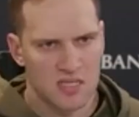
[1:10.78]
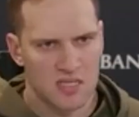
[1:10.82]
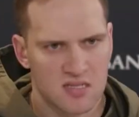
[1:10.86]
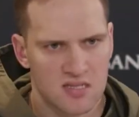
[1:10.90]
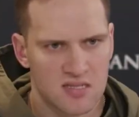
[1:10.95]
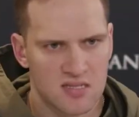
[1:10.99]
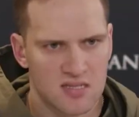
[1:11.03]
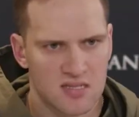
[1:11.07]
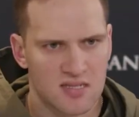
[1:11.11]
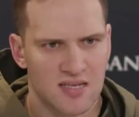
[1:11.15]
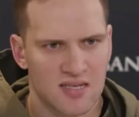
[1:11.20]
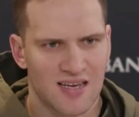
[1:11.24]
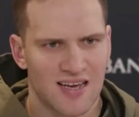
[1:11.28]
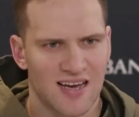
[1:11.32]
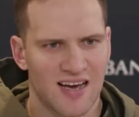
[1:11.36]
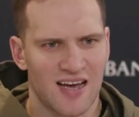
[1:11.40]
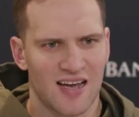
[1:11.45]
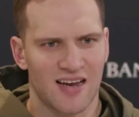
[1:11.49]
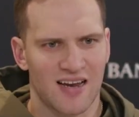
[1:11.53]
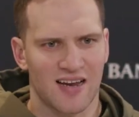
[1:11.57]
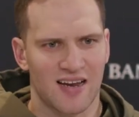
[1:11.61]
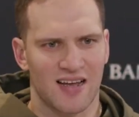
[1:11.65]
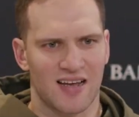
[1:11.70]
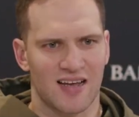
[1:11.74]
it's it's
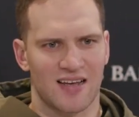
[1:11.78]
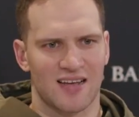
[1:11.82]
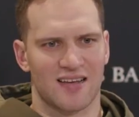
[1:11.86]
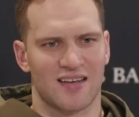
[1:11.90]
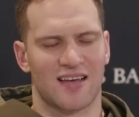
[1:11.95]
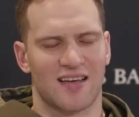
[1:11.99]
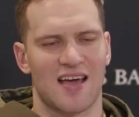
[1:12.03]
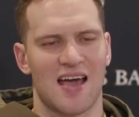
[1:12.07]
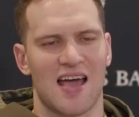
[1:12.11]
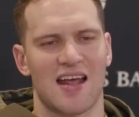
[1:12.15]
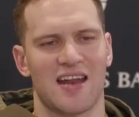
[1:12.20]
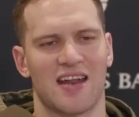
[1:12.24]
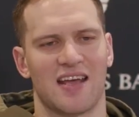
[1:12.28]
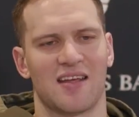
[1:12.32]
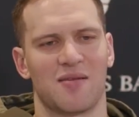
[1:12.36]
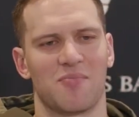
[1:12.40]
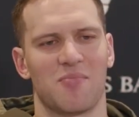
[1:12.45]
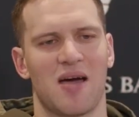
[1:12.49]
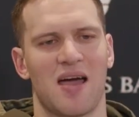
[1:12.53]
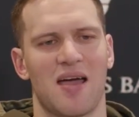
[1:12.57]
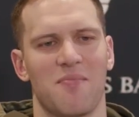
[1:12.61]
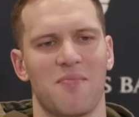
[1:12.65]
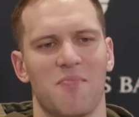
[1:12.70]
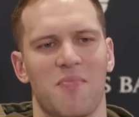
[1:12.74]
kind of kind of in
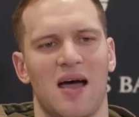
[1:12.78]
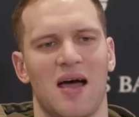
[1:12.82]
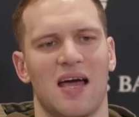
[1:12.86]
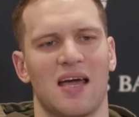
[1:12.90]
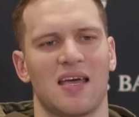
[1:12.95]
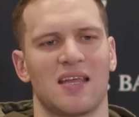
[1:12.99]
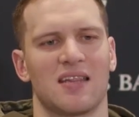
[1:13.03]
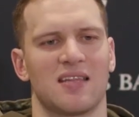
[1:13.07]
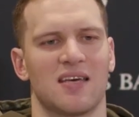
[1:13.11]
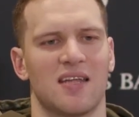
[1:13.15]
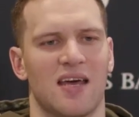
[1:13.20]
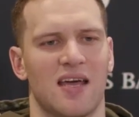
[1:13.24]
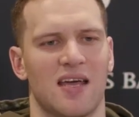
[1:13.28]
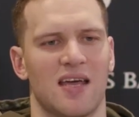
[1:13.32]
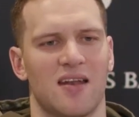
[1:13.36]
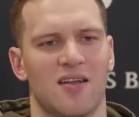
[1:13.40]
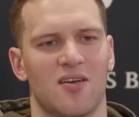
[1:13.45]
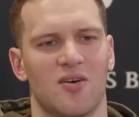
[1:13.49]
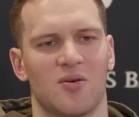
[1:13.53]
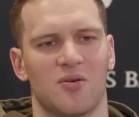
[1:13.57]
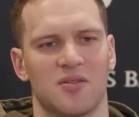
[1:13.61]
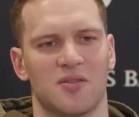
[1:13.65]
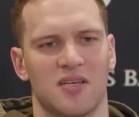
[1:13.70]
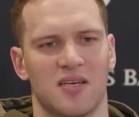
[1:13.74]
my mind that I
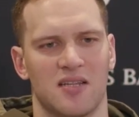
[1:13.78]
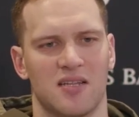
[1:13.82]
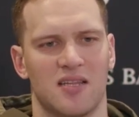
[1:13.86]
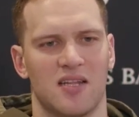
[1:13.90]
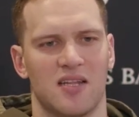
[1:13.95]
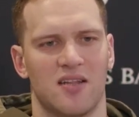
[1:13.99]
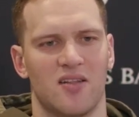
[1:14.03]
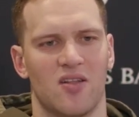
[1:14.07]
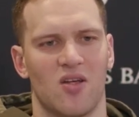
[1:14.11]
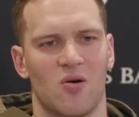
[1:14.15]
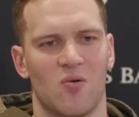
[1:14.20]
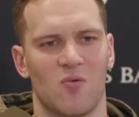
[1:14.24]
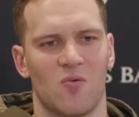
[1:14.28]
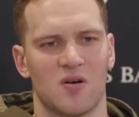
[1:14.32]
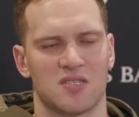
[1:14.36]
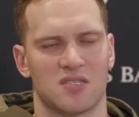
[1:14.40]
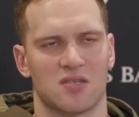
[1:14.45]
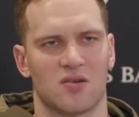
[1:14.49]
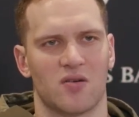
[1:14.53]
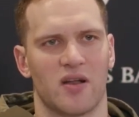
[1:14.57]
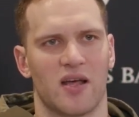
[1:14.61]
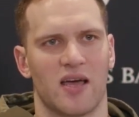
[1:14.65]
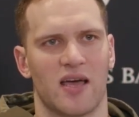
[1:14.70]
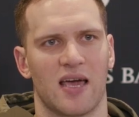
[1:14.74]
know that, that no one's
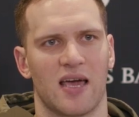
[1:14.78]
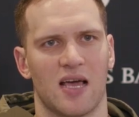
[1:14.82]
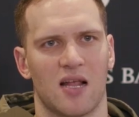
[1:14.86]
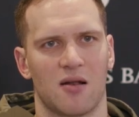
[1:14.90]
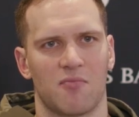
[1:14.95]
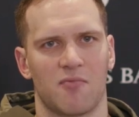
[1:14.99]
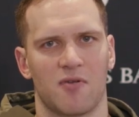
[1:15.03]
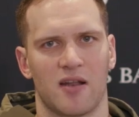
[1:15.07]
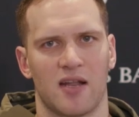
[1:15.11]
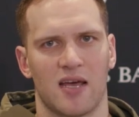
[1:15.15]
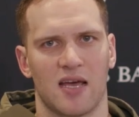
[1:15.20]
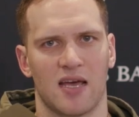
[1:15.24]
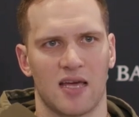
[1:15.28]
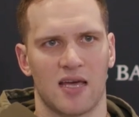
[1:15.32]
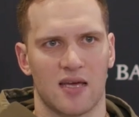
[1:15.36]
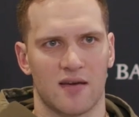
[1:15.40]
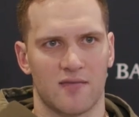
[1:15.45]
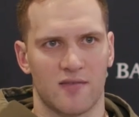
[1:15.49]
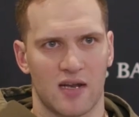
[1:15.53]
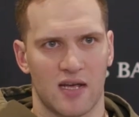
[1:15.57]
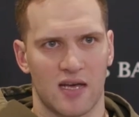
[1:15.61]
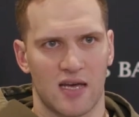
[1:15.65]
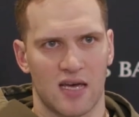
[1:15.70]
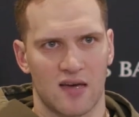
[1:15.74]
gonna help when I
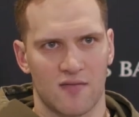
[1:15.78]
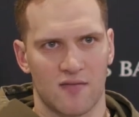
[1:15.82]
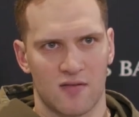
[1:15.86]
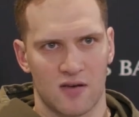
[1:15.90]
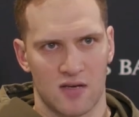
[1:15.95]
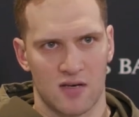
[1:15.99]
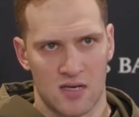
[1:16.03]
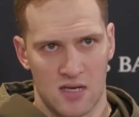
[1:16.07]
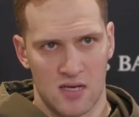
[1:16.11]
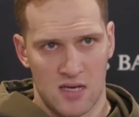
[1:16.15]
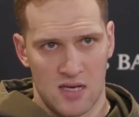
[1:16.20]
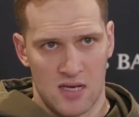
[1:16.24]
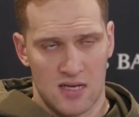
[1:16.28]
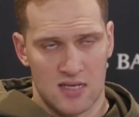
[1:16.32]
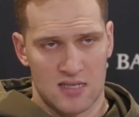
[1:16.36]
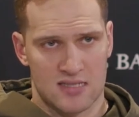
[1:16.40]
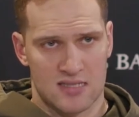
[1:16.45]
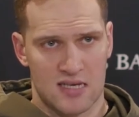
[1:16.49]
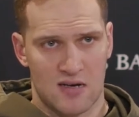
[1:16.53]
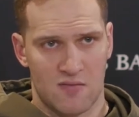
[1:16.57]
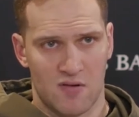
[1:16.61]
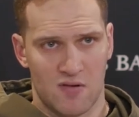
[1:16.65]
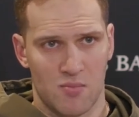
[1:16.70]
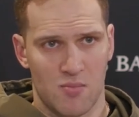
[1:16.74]
when I have
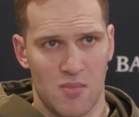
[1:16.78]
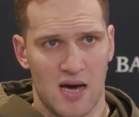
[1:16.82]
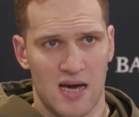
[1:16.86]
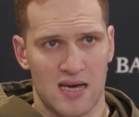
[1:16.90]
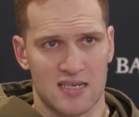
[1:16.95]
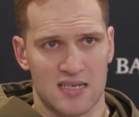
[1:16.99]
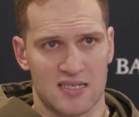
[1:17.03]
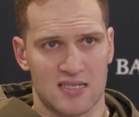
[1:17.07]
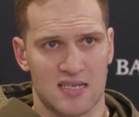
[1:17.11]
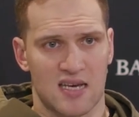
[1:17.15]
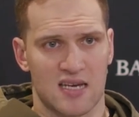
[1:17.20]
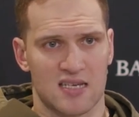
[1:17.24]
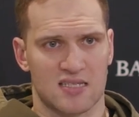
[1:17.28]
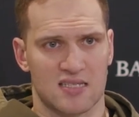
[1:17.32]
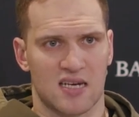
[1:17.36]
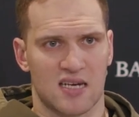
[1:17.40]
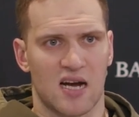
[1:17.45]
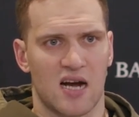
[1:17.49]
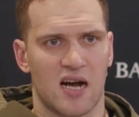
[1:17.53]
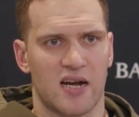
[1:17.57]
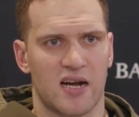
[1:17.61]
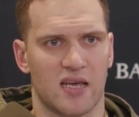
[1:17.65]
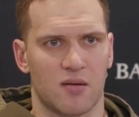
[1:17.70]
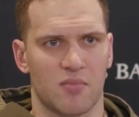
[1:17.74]
someone my size
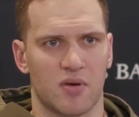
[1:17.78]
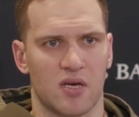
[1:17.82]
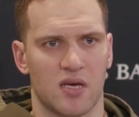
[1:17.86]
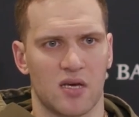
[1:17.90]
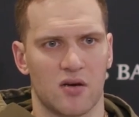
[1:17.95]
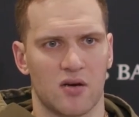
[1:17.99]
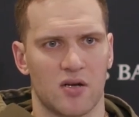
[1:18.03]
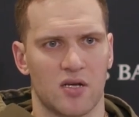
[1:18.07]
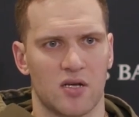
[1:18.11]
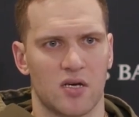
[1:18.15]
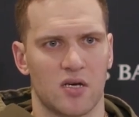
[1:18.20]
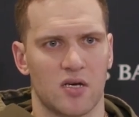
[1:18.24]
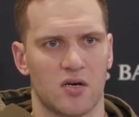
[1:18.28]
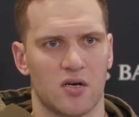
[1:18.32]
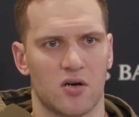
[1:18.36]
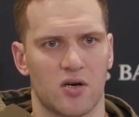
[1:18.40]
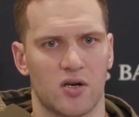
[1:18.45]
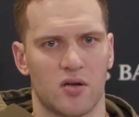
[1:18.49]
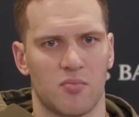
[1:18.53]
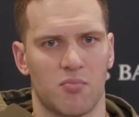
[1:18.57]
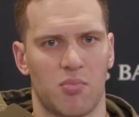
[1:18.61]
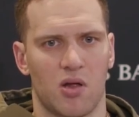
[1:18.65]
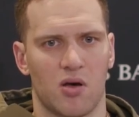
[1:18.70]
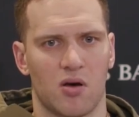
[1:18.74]
guarding me on a
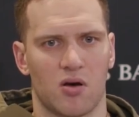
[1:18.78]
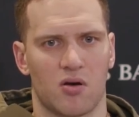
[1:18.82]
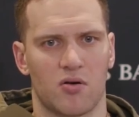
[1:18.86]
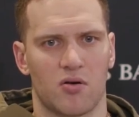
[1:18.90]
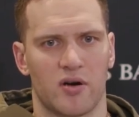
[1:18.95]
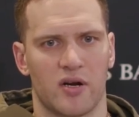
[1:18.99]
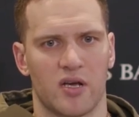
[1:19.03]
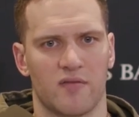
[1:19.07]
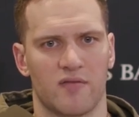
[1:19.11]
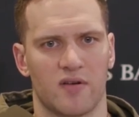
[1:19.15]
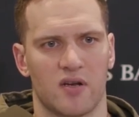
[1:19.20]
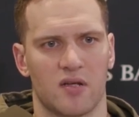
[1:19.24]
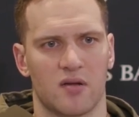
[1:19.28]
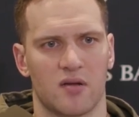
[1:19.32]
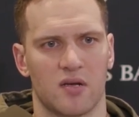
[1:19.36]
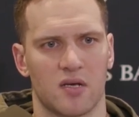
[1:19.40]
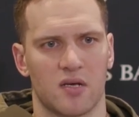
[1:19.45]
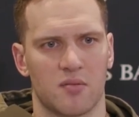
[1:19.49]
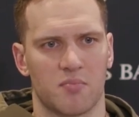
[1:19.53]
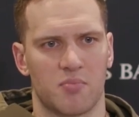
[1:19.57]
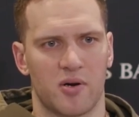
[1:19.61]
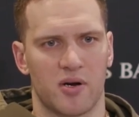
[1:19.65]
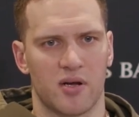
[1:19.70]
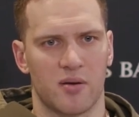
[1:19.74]
on a block or even in,
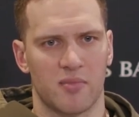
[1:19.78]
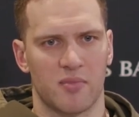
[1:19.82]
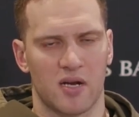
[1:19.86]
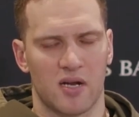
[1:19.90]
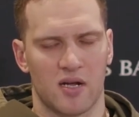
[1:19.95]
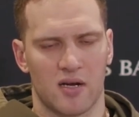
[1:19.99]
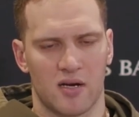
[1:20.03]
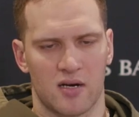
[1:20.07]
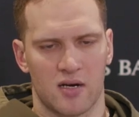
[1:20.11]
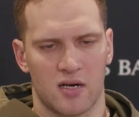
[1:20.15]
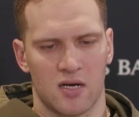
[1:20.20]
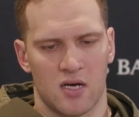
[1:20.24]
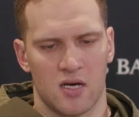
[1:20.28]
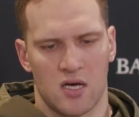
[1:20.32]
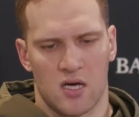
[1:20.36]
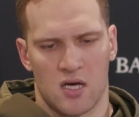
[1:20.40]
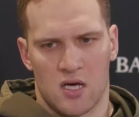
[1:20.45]
in perimeter.